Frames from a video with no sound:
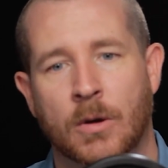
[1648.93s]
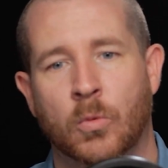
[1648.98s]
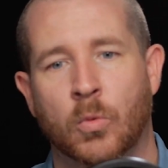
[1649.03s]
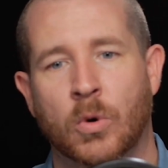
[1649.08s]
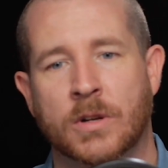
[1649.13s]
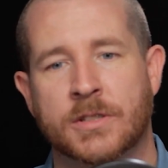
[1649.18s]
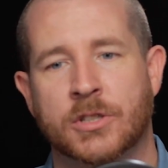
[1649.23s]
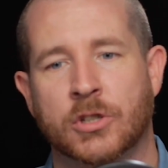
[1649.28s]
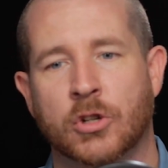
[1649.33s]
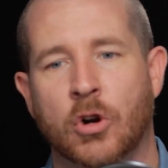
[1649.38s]

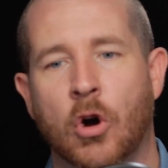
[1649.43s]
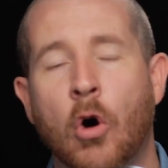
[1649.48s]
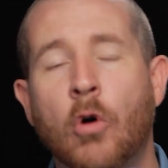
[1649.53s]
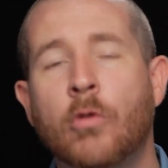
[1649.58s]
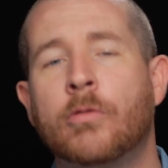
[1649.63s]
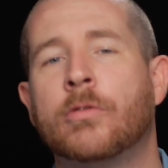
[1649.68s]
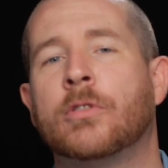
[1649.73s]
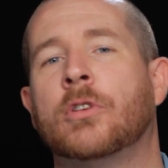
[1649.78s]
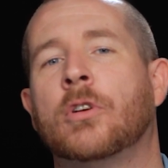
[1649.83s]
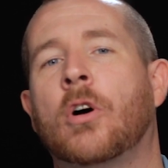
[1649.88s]
Was your
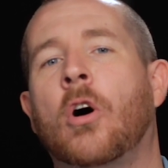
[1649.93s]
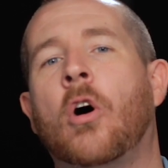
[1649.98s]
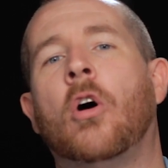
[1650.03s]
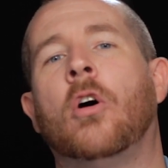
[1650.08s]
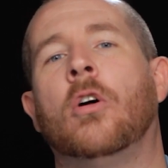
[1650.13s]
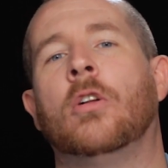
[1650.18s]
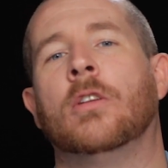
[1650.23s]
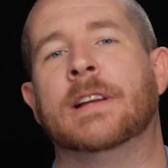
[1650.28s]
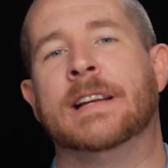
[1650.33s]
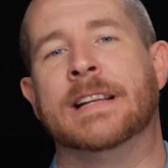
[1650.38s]

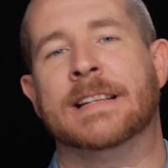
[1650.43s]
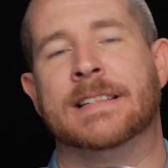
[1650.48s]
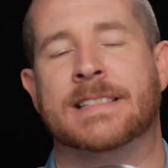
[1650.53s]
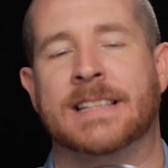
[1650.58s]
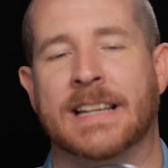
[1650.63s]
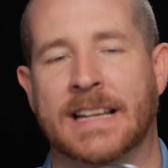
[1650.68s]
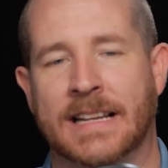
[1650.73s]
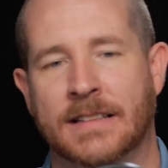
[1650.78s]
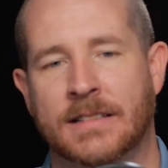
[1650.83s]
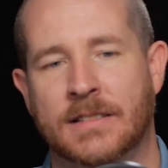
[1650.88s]
overall
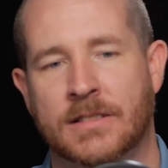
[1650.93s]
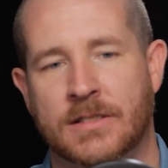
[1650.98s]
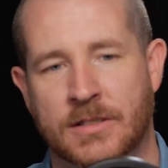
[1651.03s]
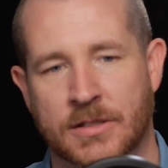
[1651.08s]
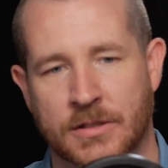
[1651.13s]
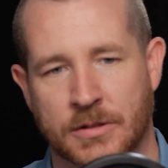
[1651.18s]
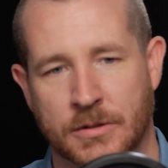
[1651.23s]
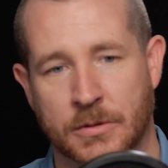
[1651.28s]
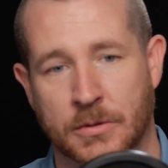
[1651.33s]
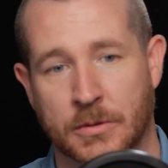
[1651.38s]
intent
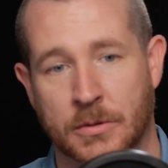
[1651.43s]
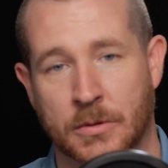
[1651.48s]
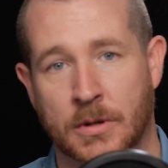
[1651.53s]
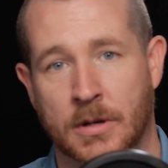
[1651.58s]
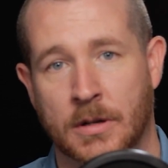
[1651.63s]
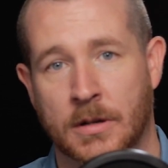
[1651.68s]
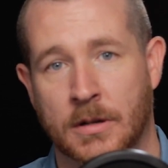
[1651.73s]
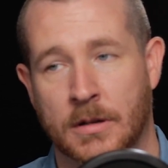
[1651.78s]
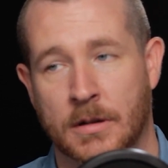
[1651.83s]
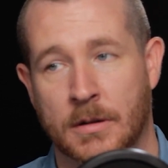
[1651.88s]
to
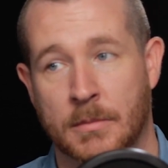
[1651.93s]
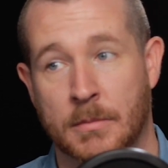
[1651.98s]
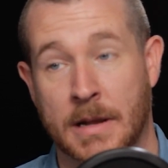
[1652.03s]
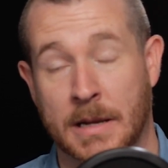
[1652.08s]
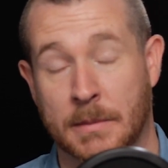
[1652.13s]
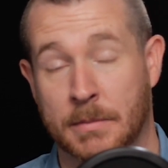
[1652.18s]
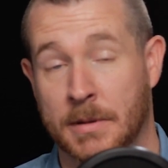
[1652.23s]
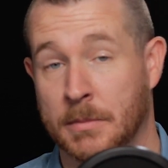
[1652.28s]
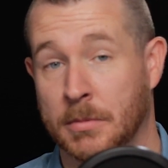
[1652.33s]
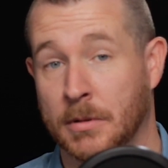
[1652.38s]

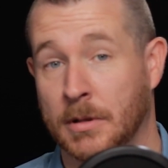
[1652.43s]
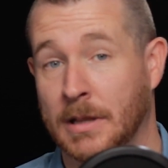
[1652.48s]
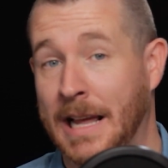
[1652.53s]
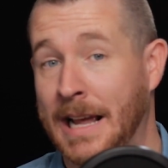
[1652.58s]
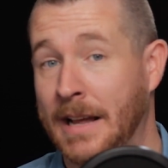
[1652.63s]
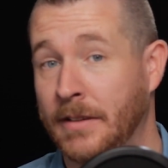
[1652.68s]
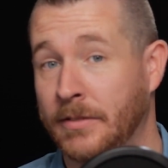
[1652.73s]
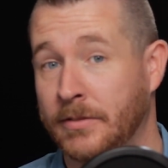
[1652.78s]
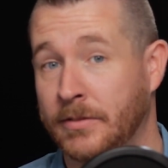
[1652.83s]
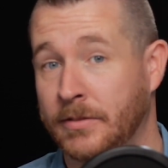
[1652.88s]
make people
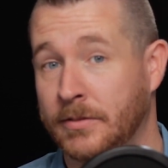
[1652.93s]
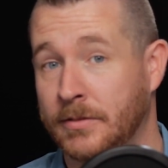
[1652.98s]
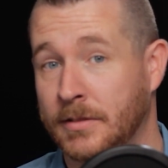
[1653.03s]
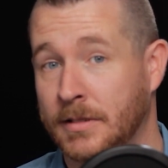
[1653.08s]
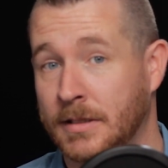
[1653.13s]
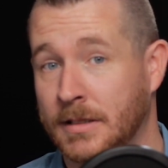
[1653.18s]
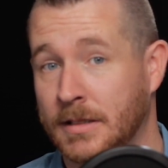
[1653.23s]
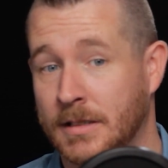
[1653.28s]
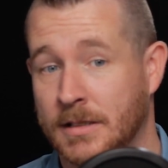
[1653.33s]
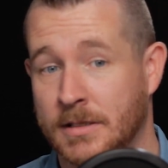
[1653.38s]
laugh,
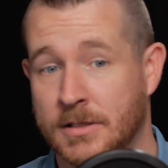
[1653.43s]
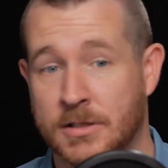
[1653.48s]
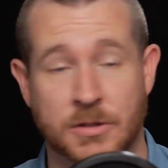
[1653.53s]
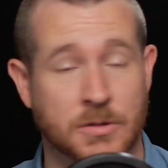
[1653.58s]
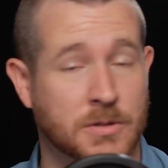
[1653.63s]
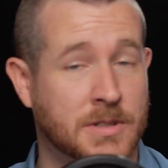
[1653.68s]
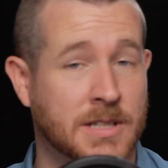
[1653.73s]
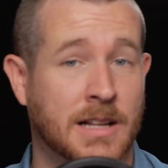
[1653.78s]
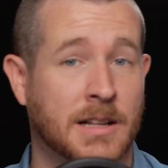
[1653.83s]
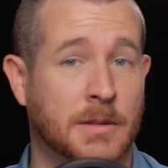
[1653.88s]

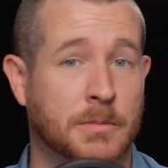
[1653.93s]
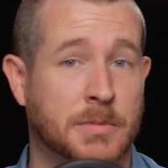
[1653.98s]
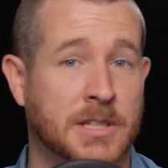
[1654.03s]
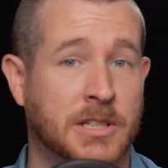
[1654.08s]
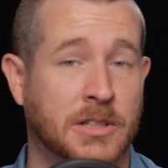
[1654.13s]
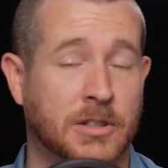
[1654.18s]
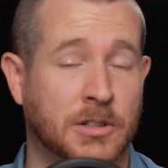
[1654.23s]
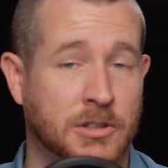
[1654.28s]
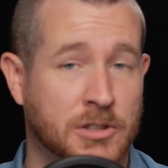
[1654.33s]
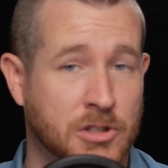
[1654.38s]
to tell a
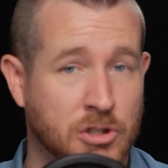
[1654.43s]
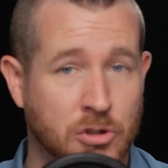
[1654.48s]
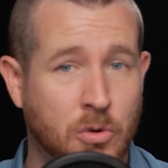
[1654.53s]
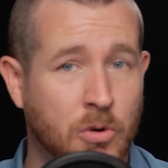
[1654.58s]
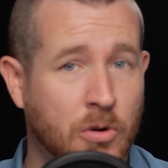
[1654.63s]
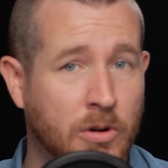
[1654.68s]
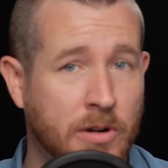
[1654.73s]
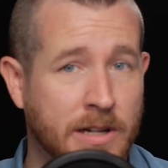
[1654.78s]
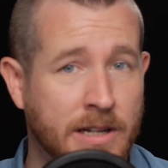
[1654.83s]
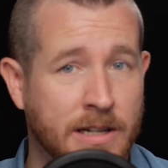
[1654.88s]
particular
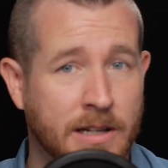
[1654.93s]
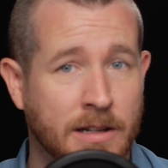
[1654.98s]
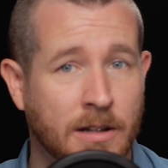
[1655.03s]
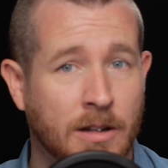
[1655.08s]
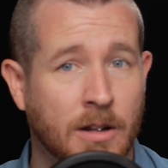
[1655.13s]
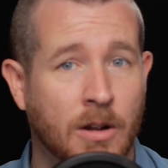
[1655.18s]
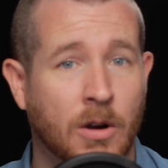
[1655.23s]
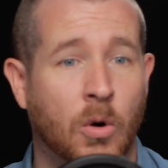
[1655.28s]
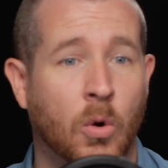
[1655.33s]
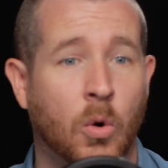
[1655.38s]
story,
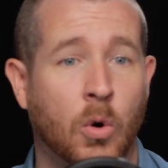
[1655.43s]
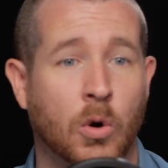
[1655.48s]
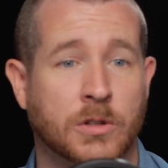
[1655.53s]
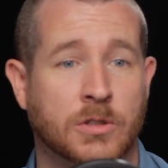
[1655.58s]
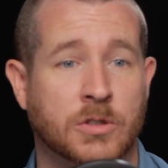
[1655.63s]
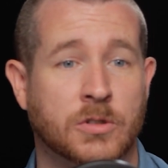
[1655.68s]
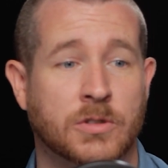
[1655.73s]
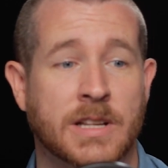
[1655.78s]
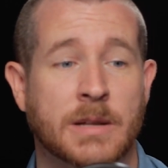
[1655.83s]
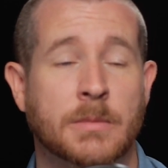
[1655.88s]
or
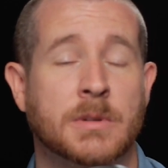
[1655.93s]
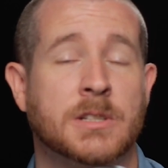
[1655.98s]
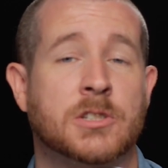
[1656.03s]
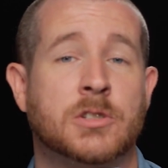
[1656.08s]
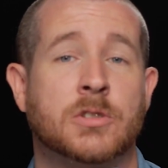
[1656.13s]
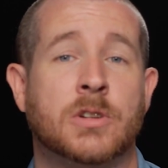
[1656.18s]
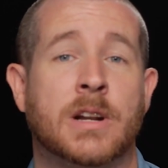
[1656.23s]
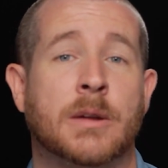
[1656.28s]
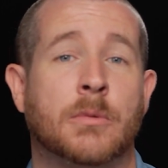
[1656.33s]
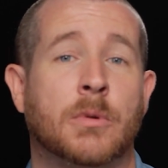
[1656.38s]
to
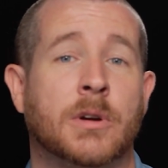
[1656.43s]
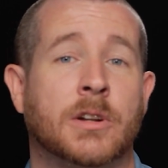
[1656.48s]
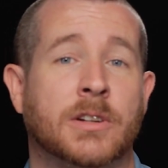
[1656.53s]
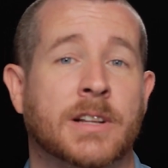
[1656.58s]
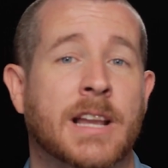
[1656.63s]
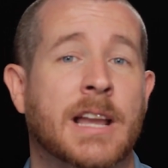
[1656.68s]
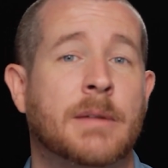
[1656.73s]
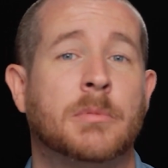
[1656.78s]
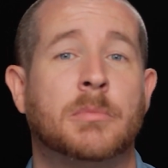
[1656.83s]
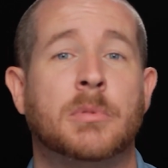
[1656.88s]
demonstrate what you're
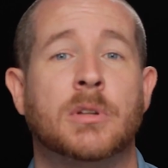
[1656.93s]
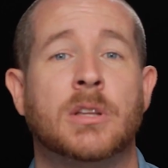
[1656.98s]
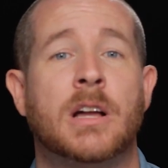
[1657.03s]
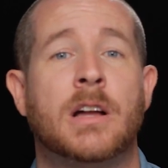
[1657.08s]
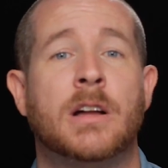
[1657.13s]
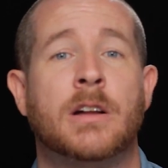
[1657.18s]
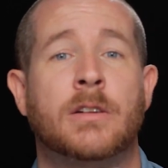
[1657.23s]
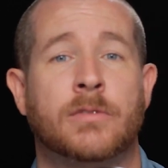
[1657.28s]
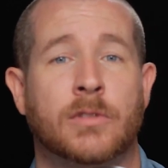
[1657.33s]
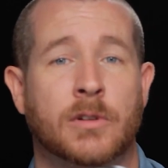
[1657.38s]
capable
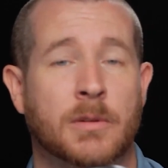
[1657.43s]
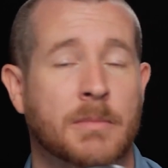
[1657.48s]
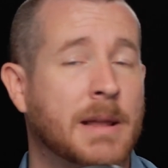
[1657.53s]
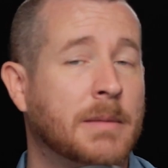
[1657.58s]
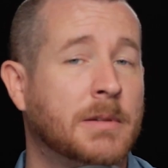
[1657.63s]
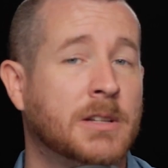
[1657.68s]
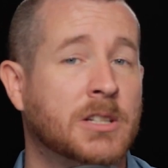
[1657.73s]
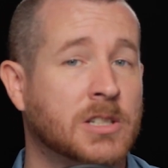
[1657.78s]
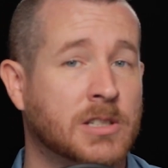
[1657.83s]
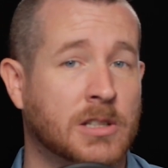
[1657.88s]
of, or
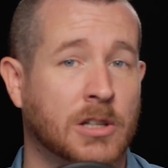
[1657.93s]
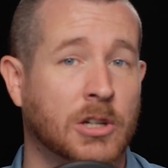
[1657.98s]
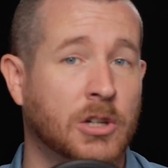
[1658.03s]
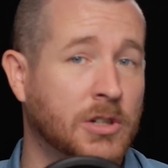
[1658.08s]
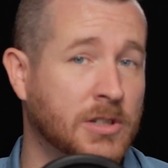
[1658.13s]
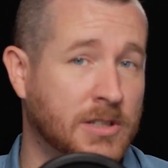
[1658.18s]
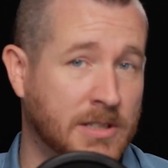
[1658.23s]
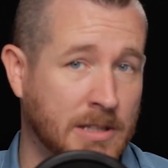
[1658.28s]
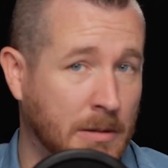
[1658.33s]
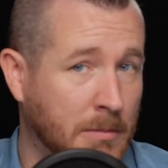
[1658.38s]
maybe just
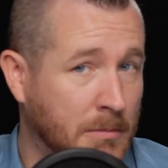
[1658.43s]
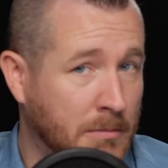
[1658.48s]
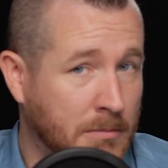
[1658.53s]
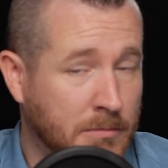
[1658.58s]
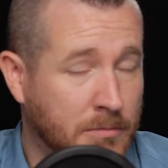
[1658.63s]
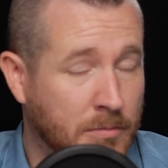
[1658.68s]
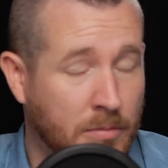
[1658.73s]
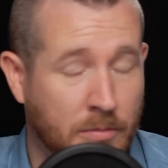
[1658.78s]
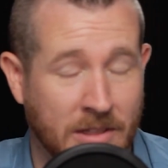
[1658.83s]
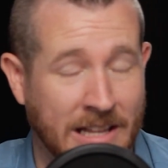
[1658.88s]
learn
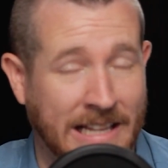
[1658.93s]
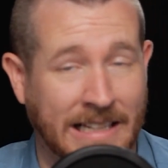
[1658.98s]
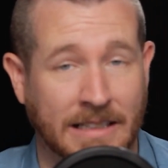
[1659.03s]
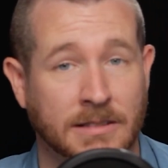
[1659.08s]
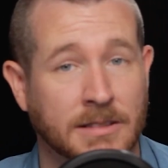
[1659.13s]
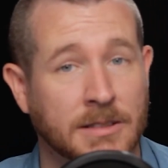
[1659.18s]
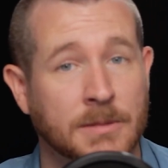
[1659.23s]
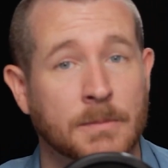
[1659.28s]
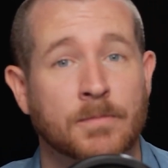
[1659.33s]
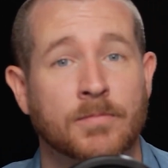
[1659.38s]
some
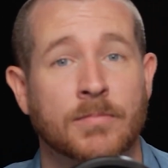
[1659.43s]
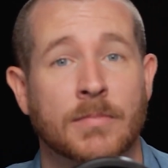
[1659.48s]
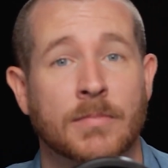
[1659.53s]
things?